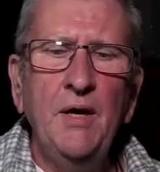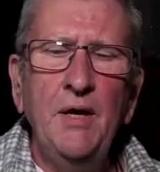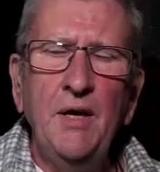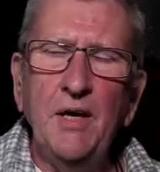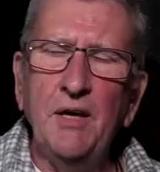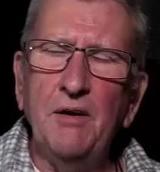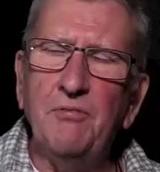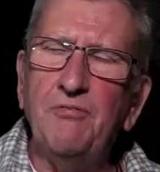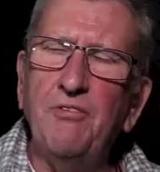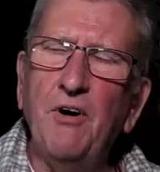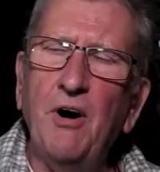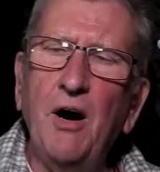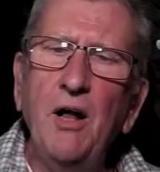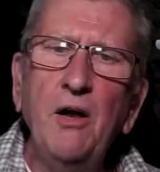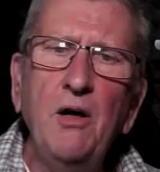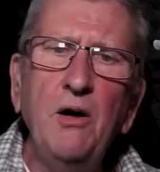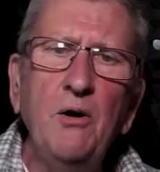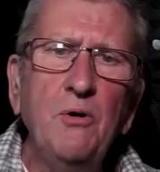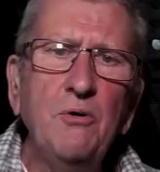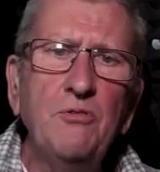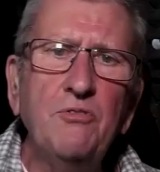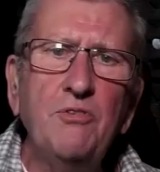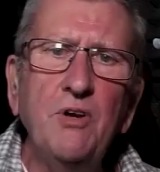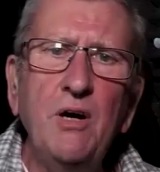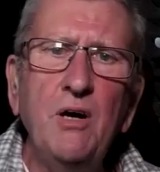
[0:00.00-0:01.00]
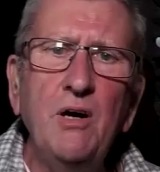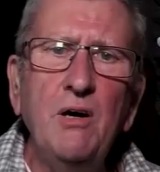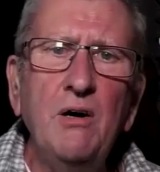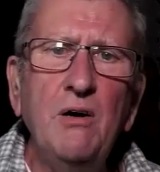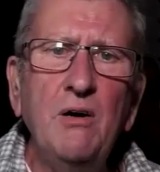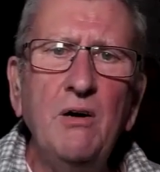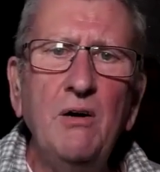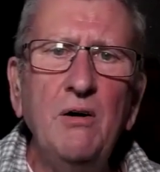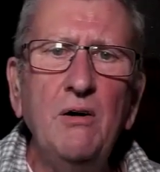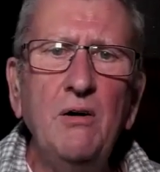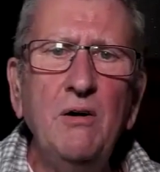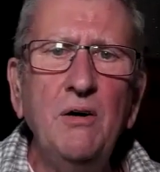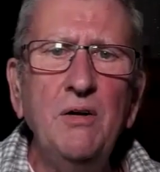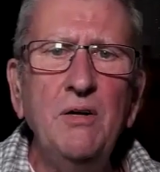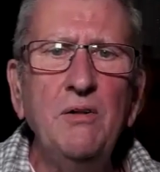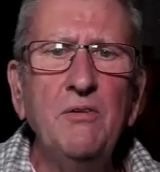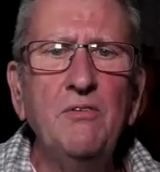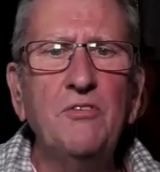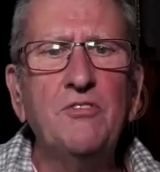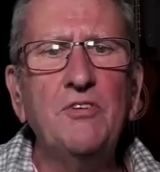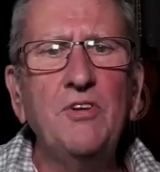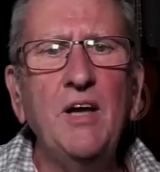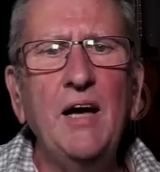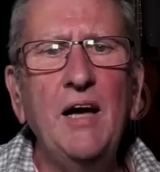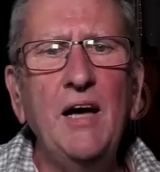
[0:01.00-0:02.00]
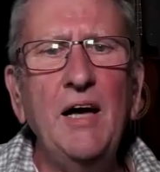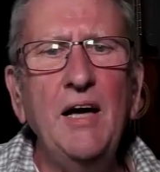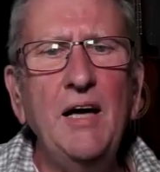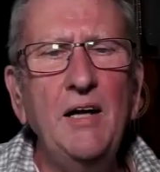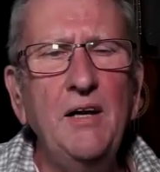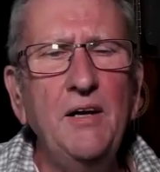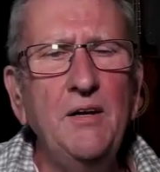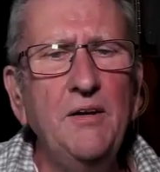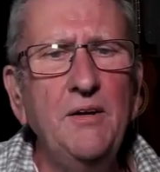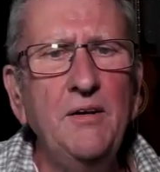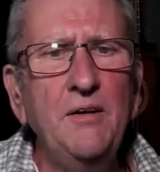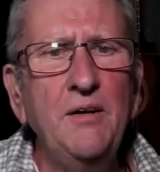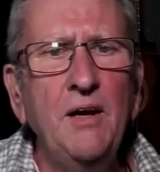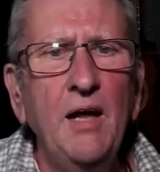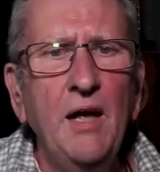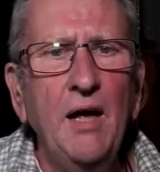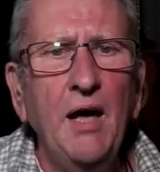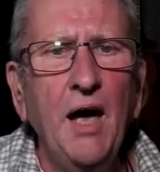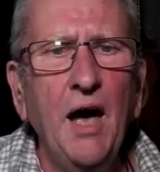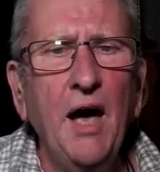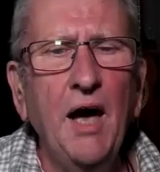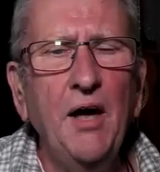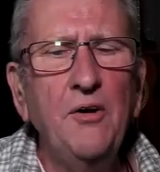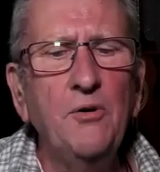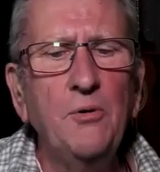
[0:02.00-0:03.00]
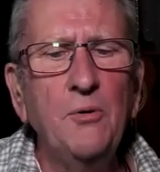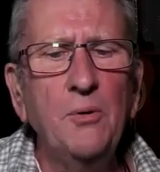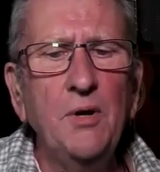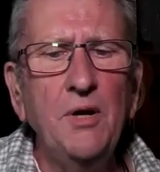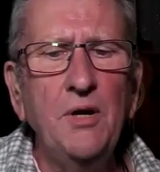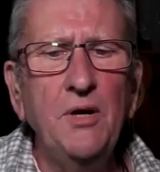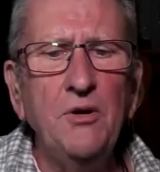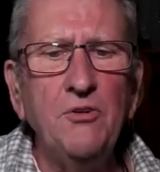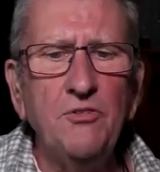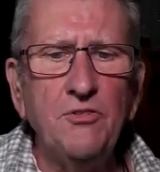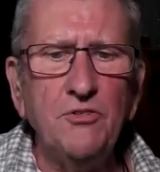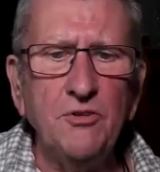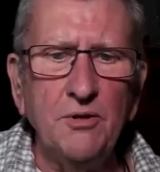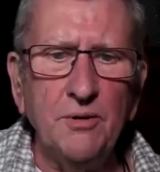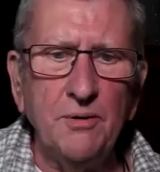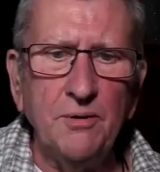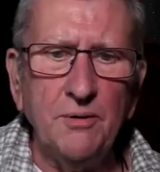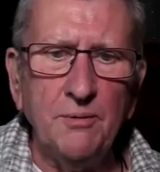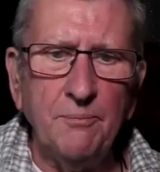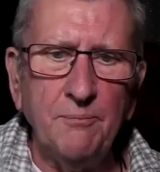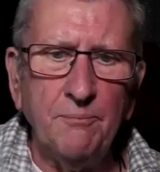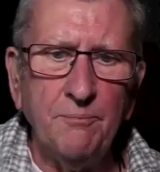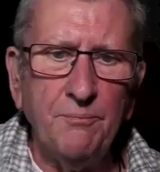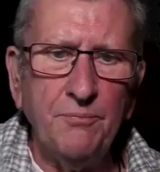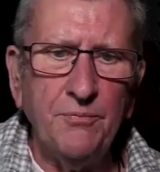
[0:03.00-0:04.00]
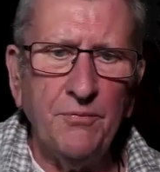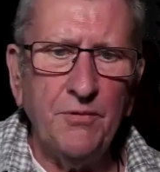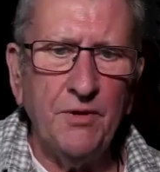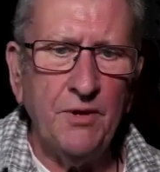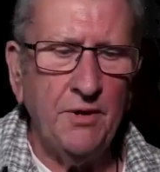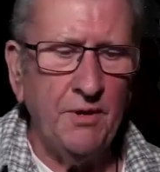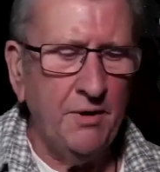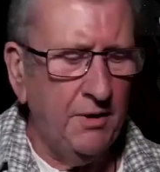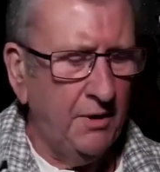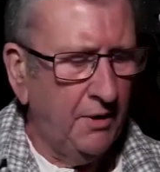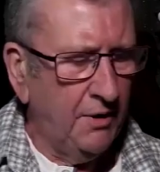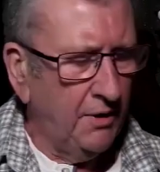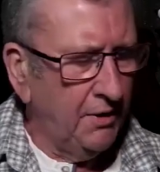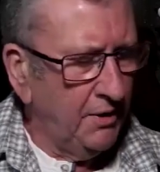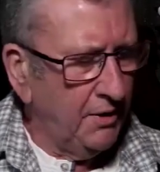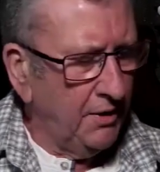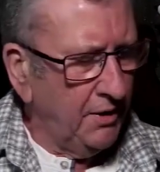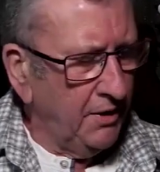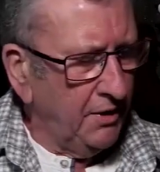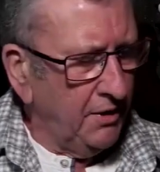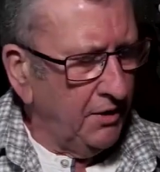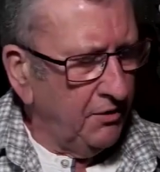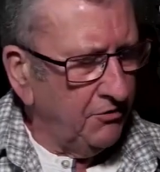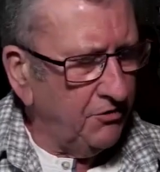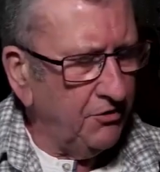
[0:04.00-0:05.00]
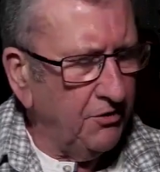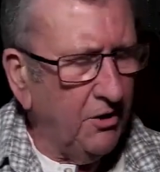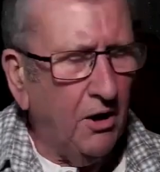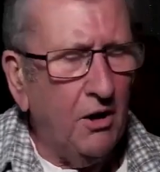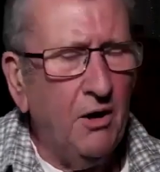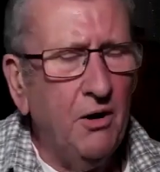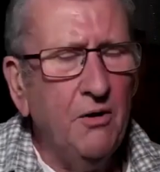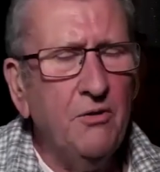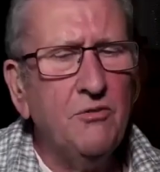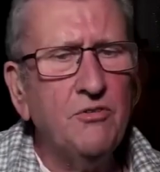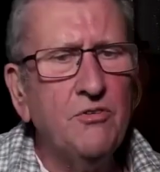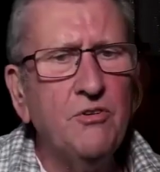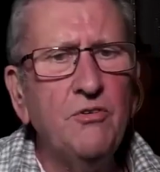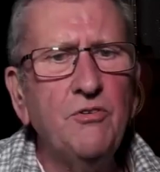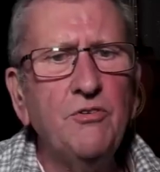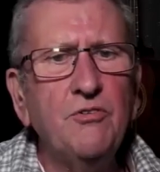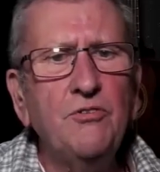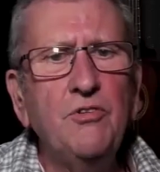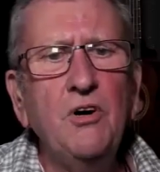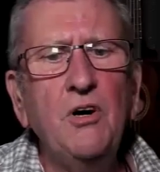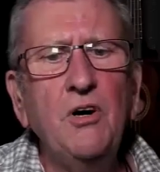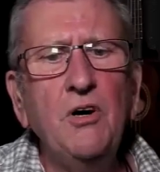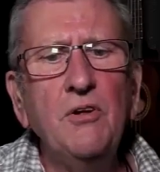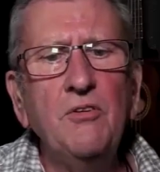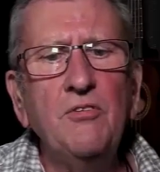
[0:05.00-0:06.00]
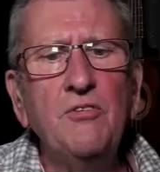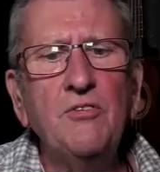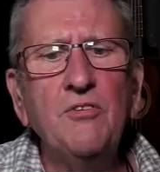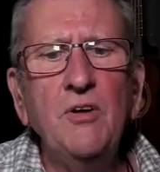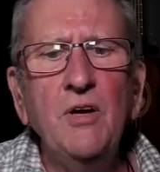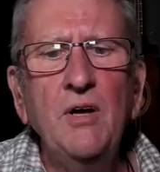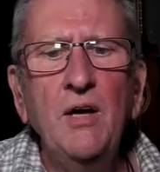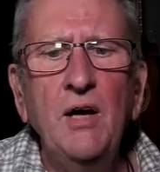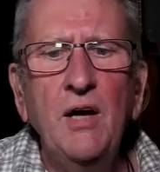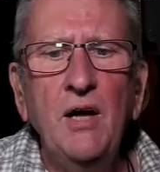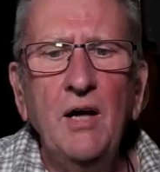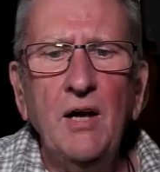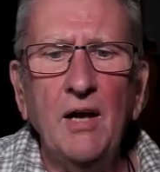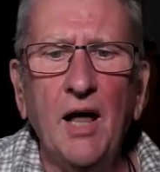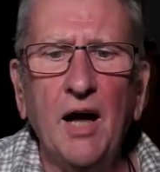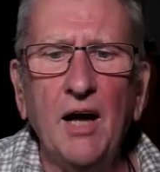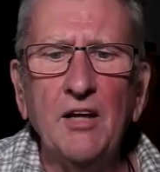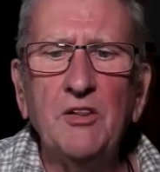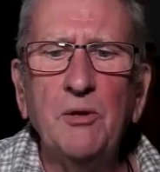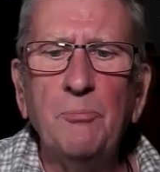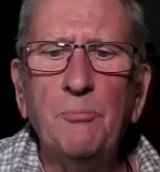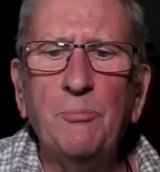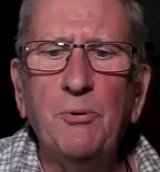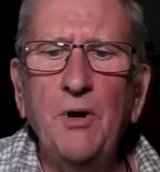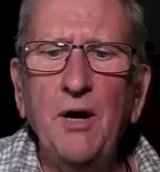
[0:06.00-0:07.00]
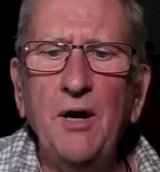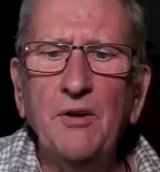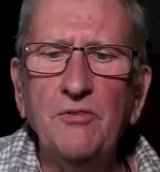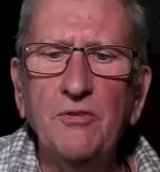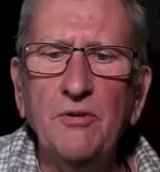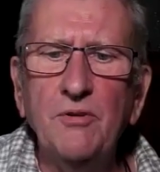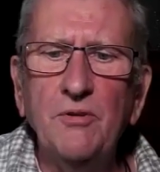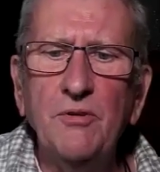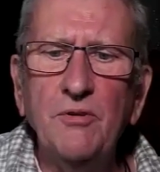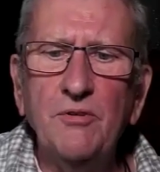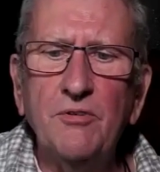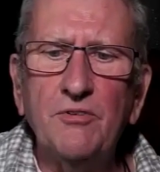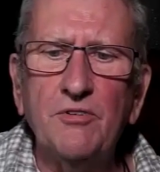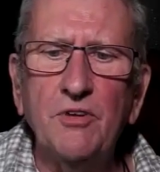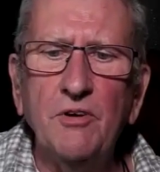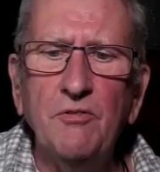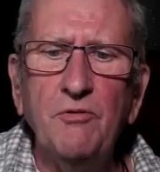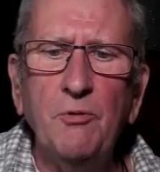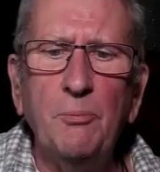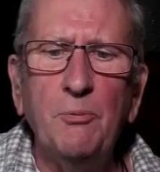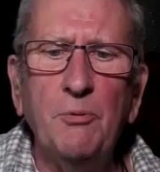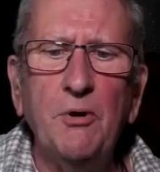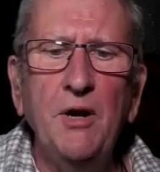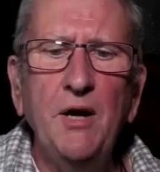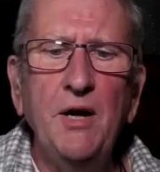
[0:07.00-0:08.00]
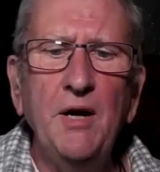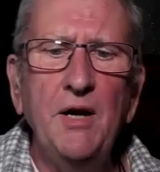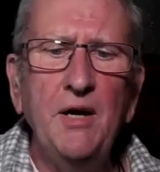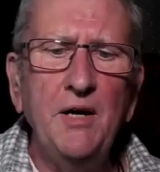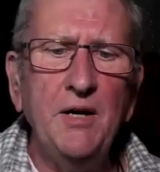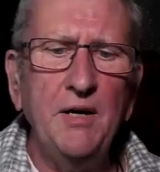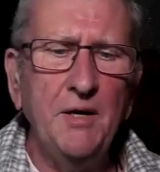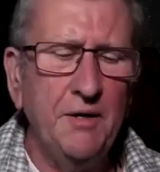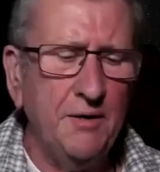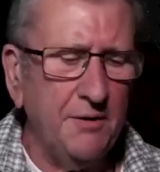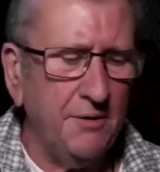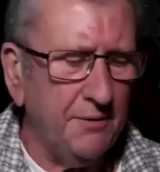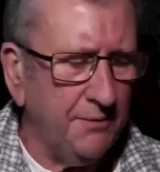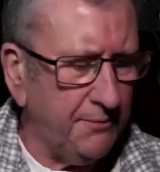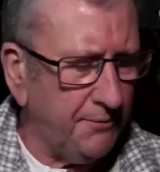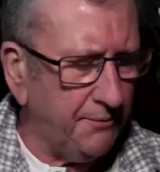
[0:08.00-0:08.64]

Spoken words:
He follows on in silent adoration. She haunts his thoughts like the presence of a prayer.